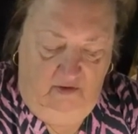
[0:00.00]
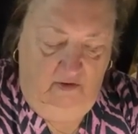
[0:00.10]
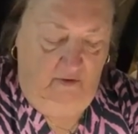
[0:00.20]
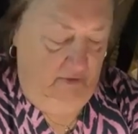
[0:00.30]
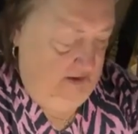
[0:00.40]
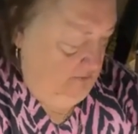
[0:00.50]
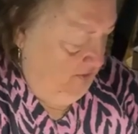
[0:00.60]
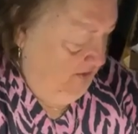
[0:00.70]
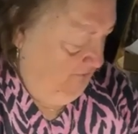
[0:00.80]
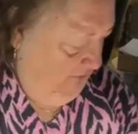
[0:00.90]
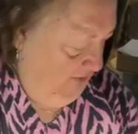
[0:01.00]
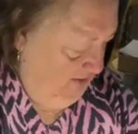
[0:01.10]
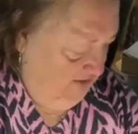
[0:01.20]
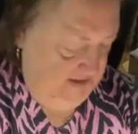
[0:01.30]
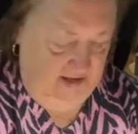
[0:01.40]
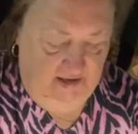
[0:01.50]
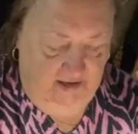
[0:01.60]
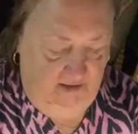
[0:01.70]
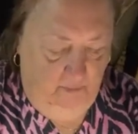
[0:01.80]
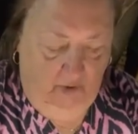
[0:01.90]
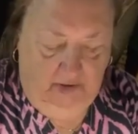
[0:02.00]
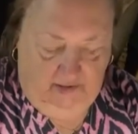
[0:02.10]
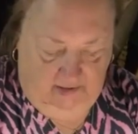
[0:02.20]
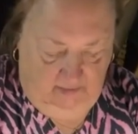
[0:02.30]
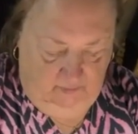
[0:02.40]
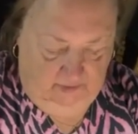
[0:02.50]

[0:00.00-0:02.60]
You know, they wouldn't have lost any money